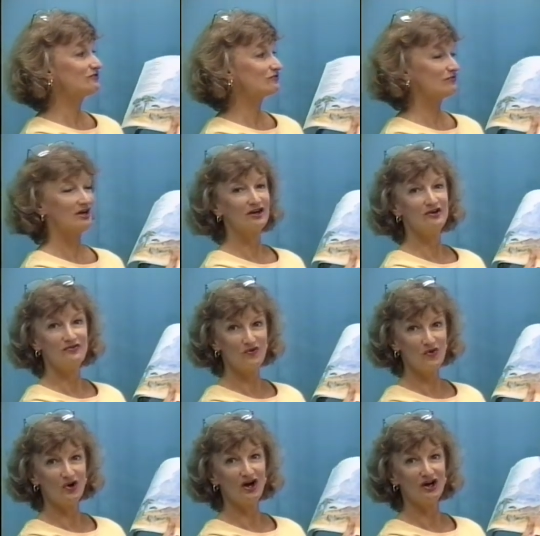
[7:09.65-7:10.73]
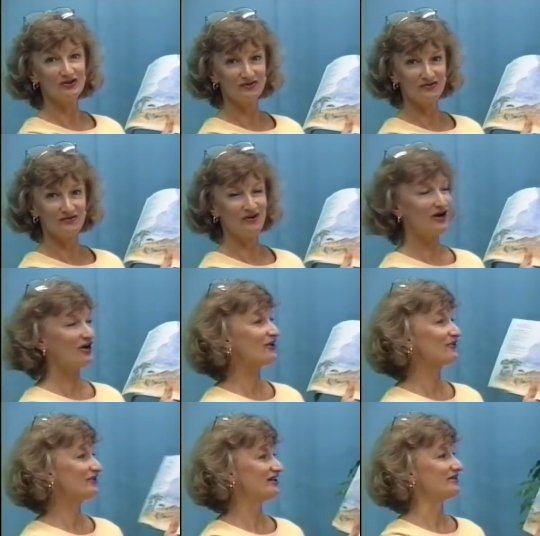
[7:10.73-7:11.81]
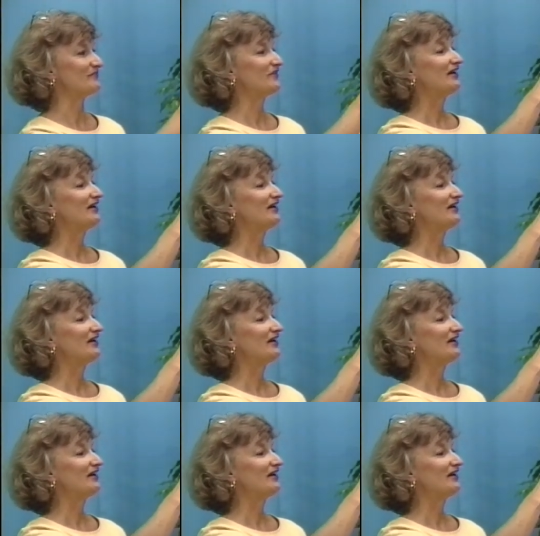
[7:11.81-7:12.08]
truck for our safari.